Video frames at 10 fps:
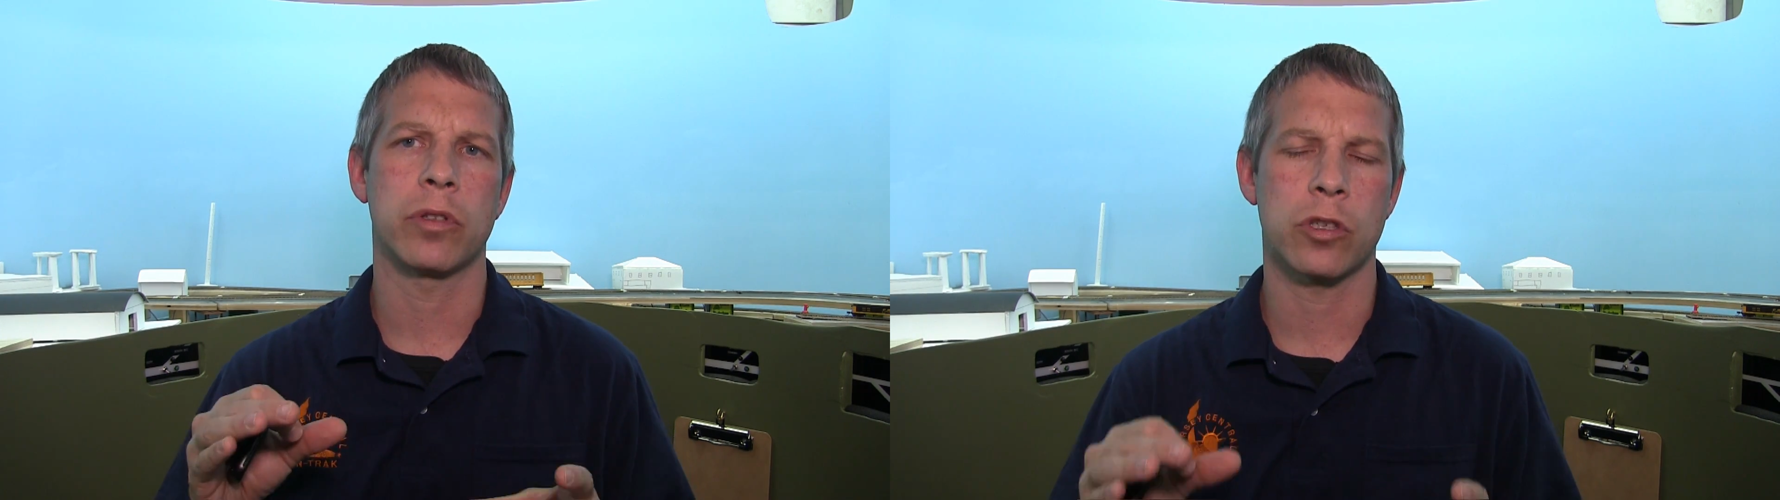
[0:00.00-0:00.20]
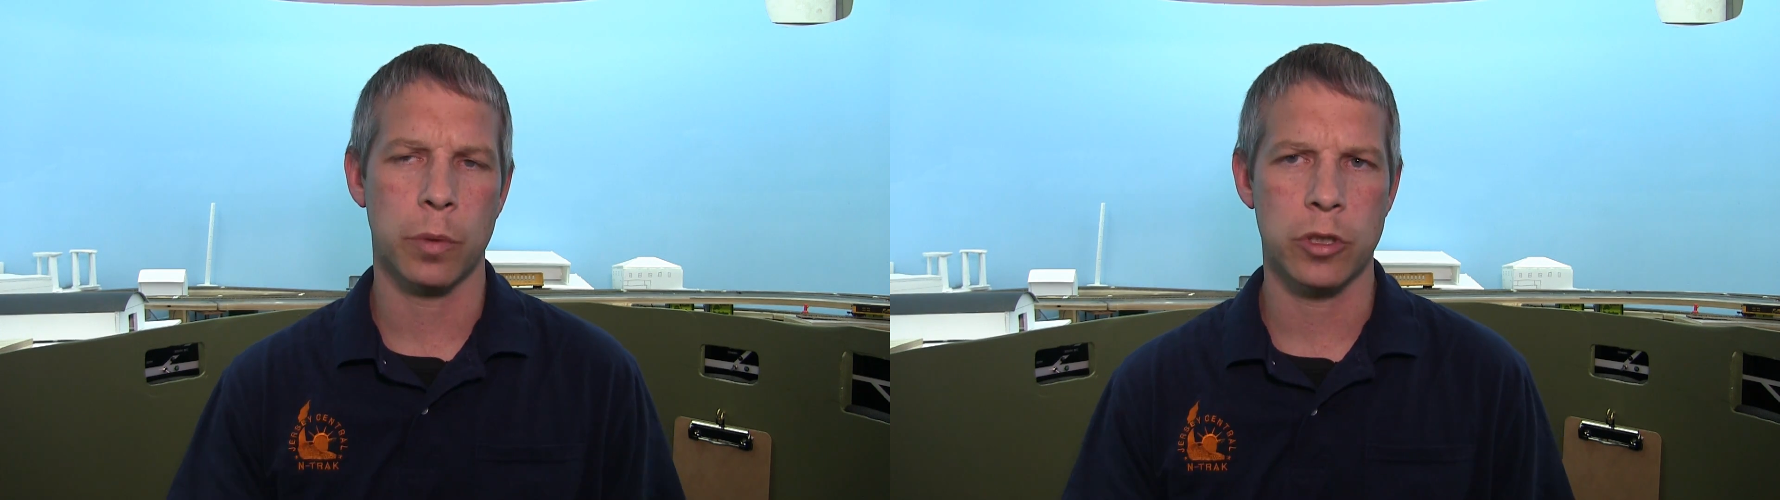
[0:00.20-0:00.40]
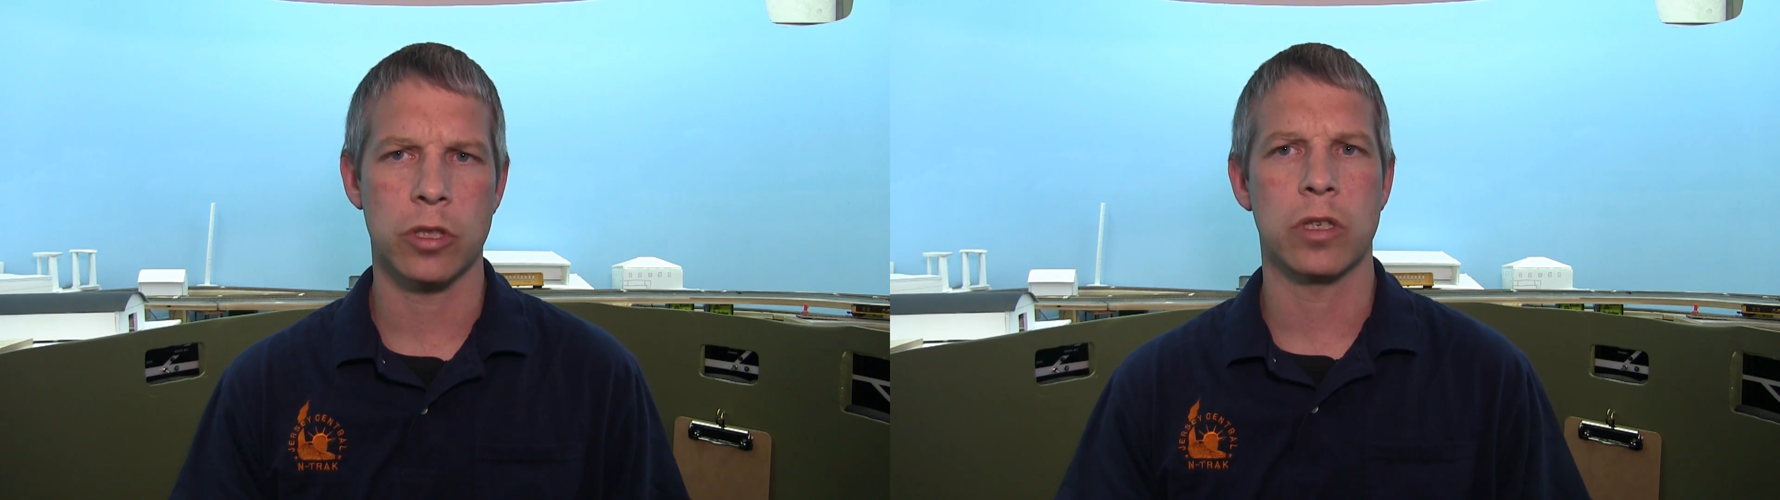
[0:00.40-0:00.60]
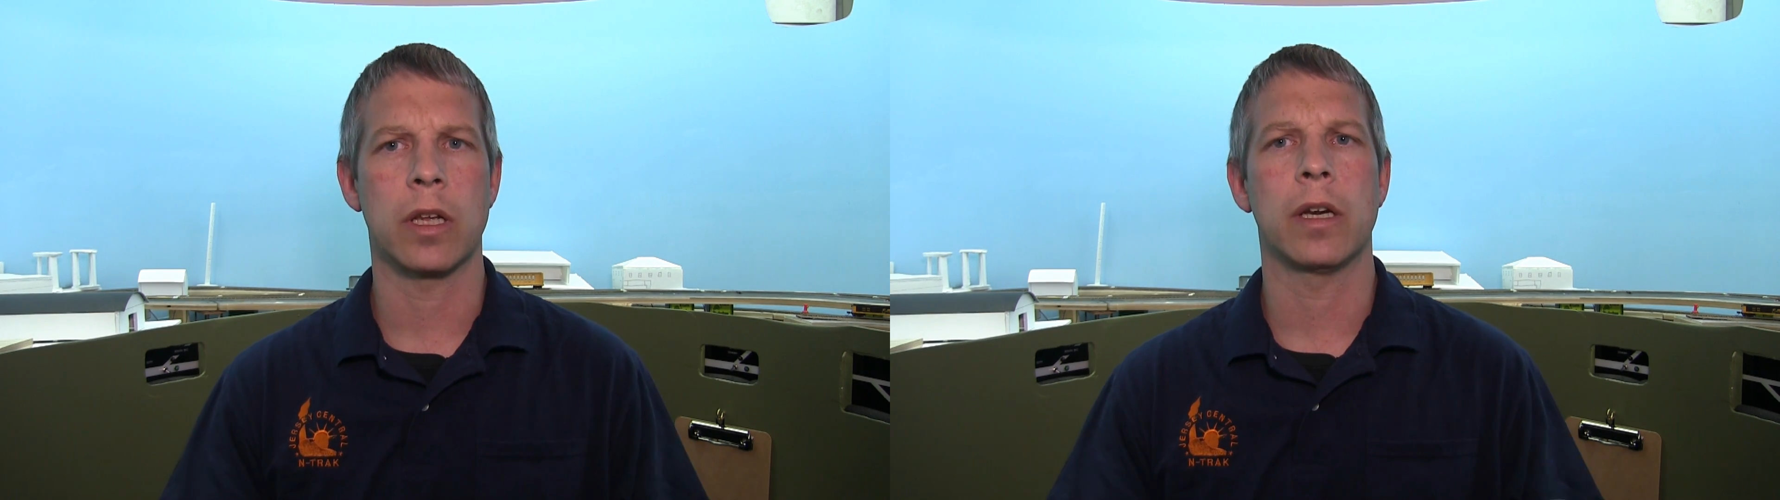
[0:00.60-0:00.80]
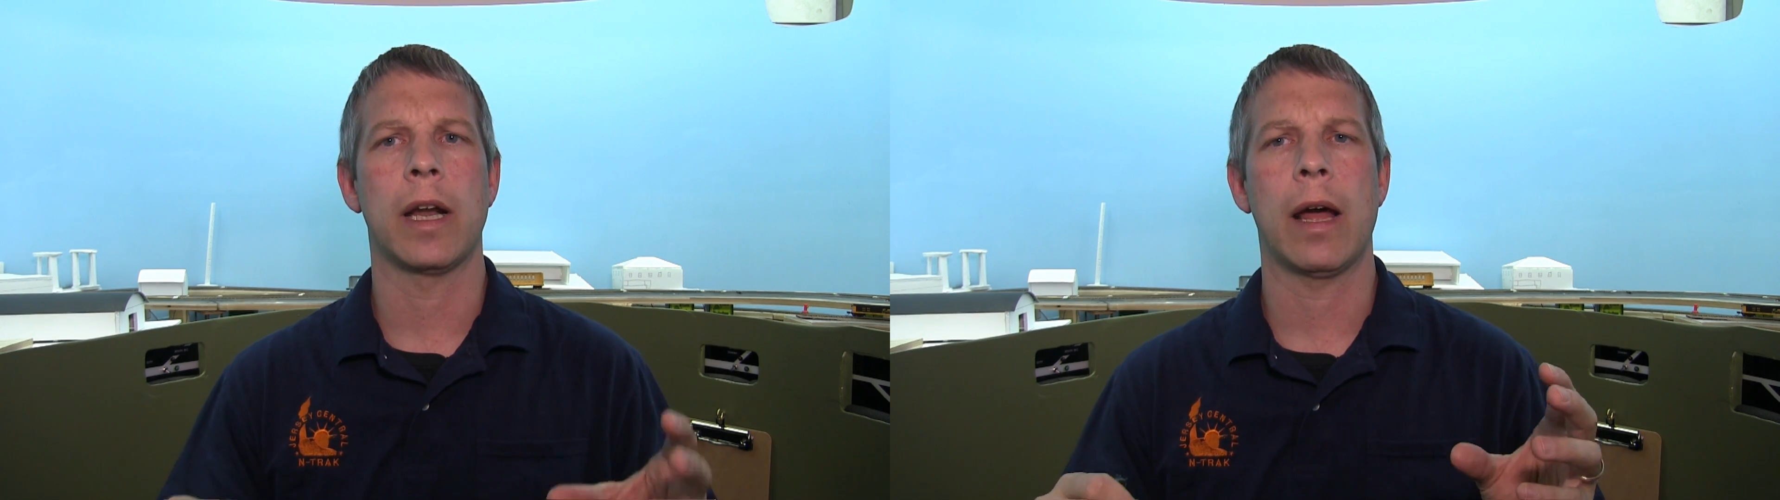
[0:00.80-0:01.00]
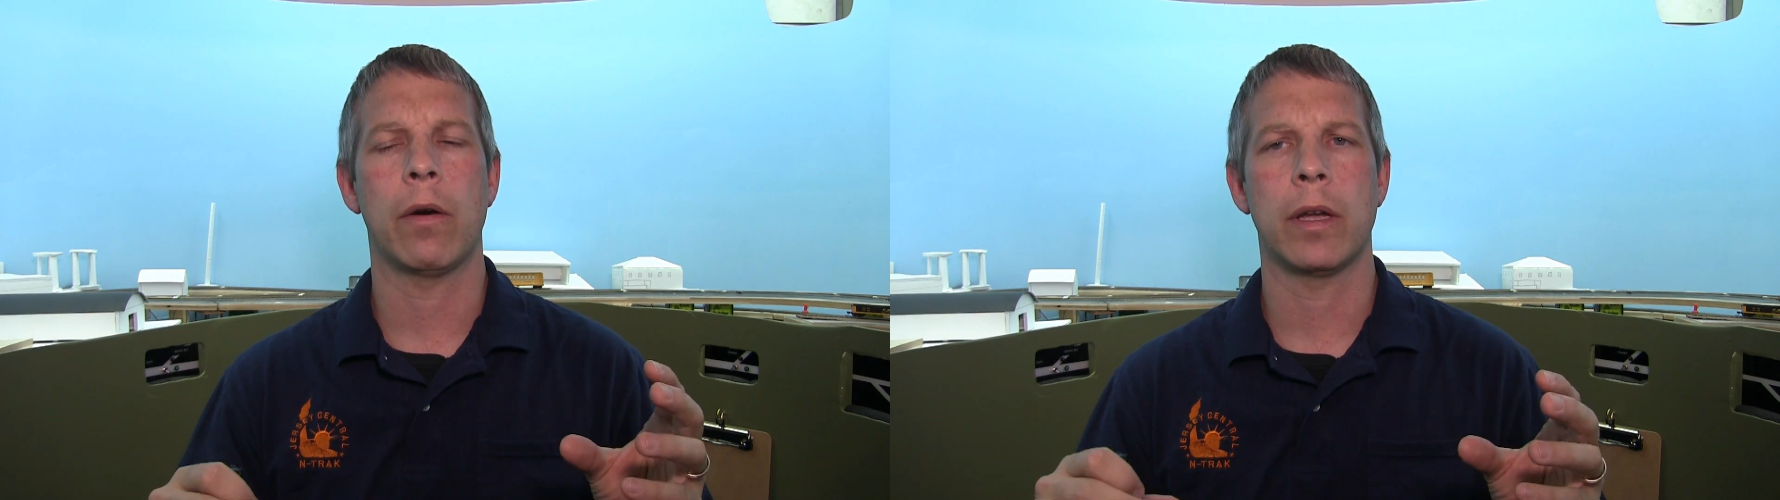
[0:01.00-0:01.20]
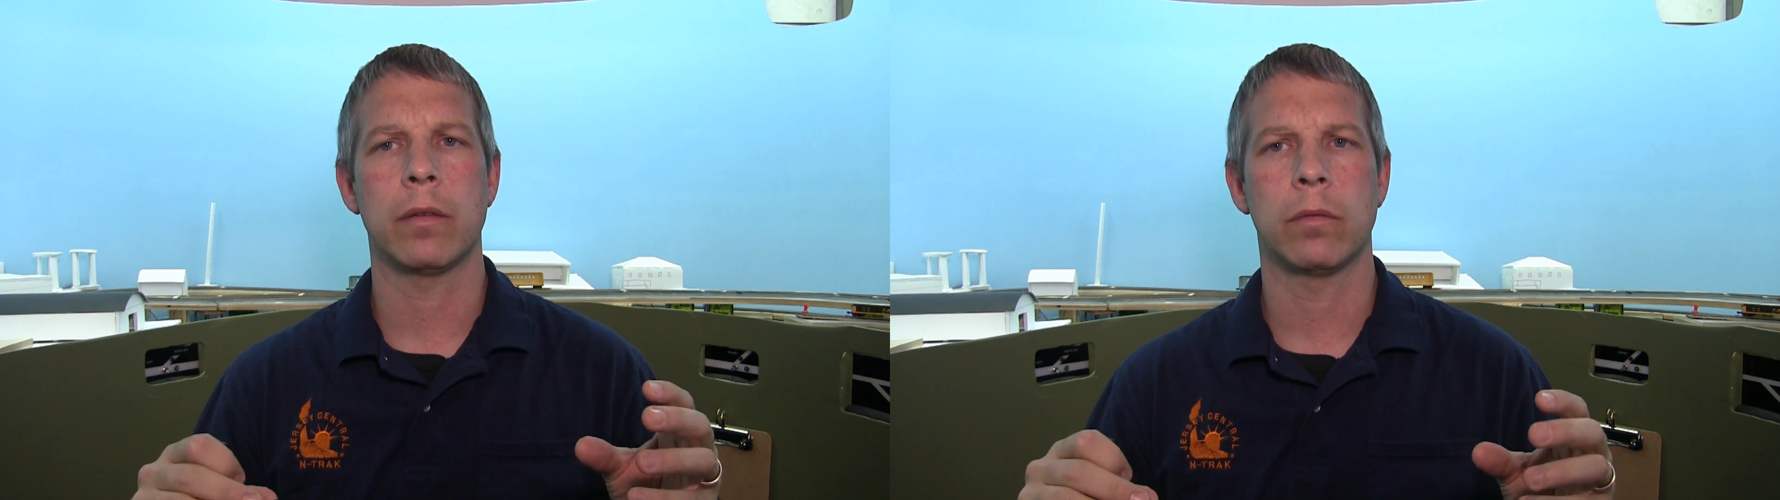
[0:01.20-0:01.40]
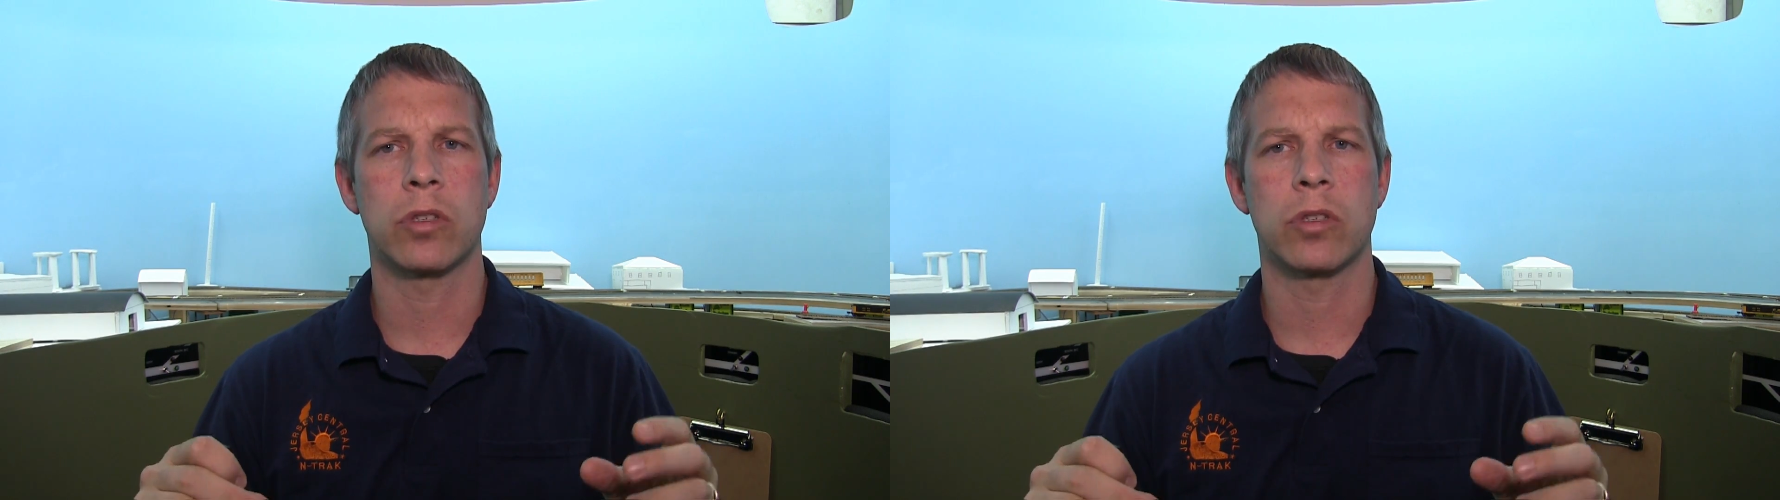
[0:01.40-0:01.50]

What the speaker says: the switches in and how I